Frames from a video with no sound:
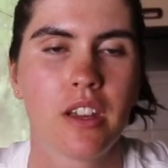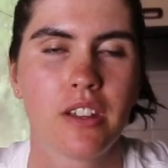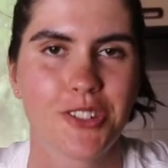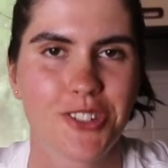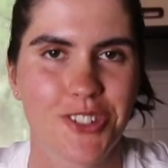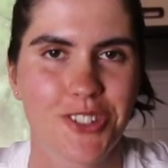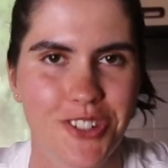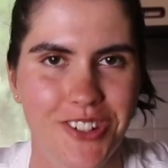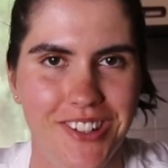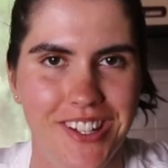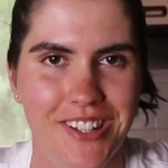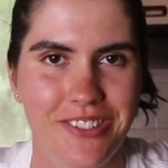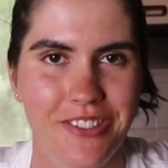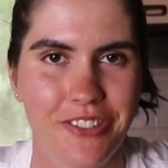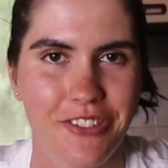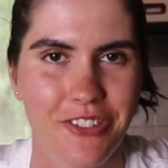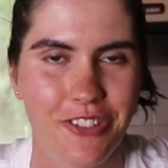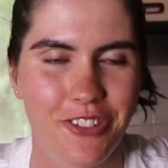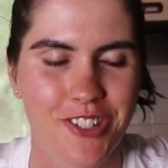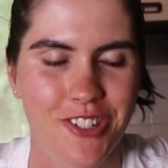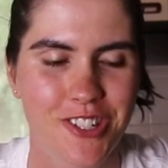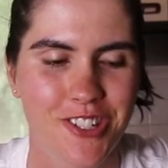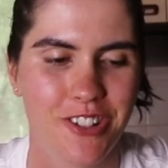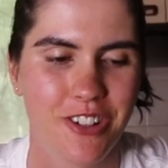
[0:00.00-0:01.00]
Just don't leave it
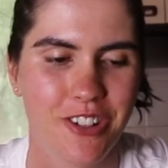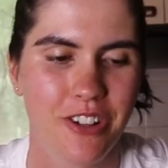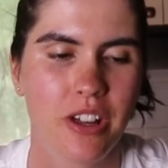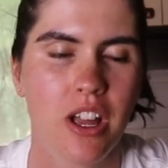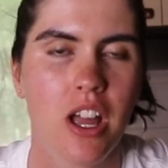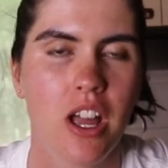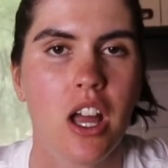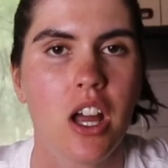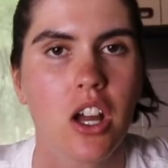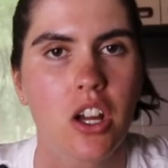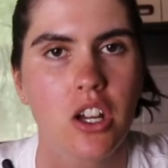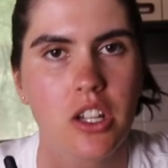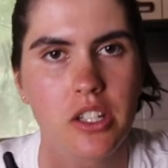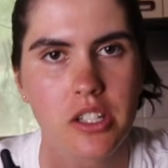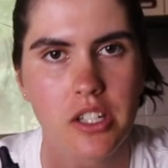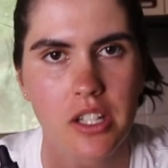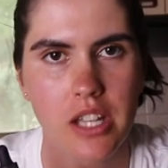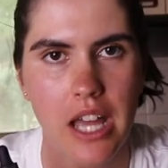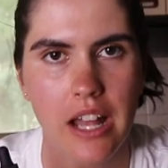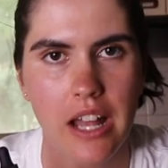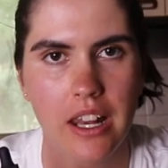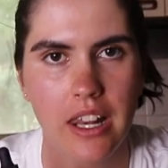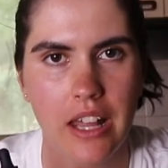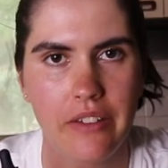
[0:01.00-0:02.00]
for as long, because
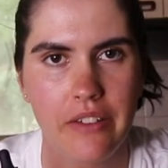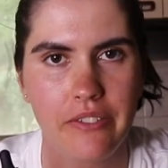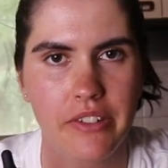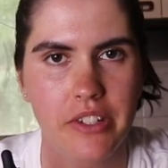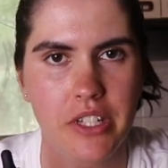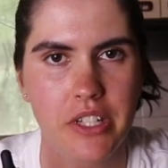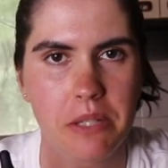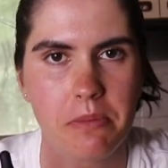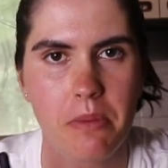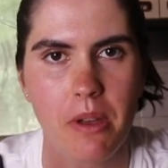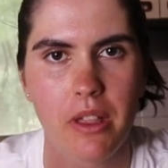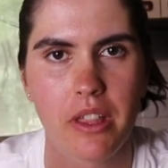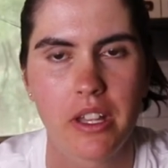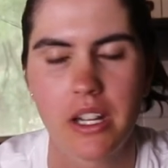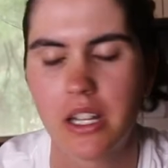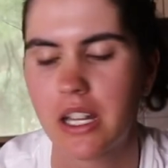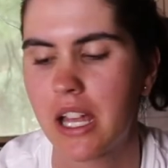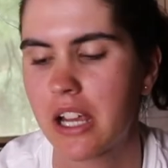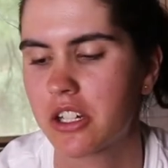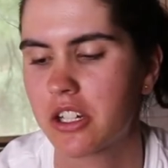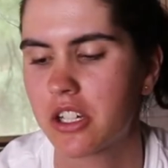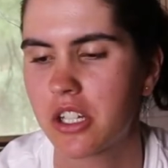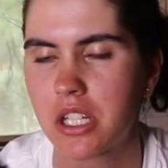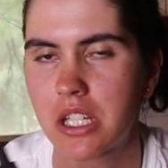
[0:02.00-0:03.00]
the lavender smell and it
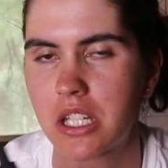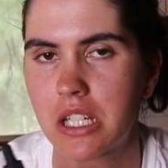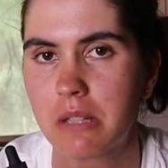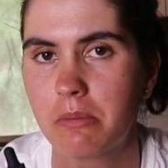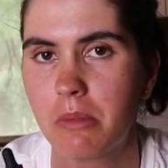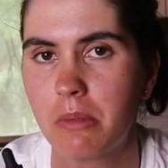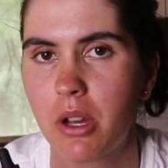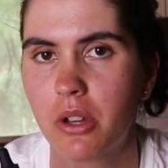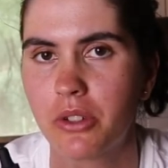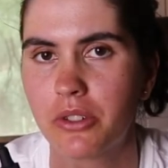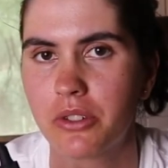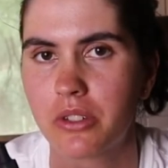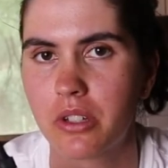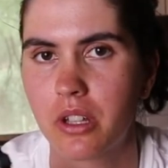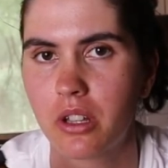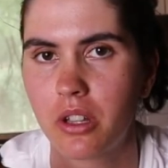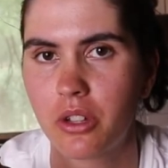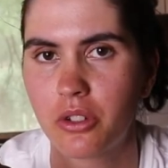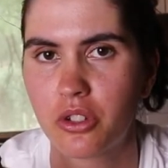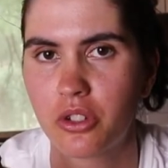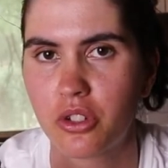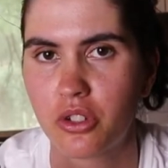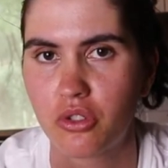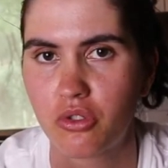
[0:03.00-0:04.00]
actually smells a
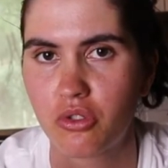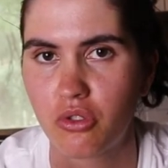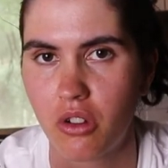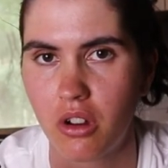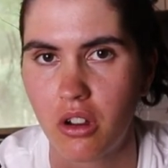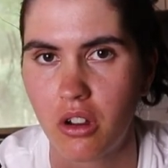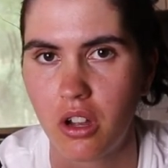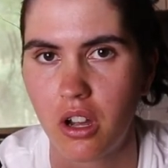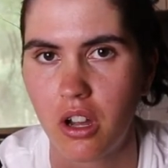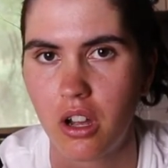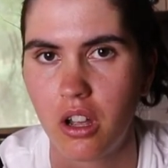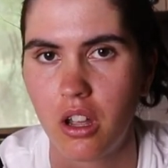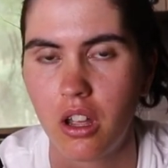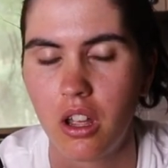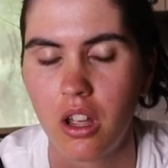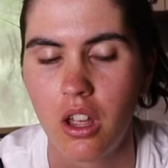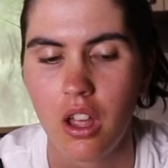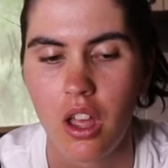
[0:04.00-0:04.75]
lot stronger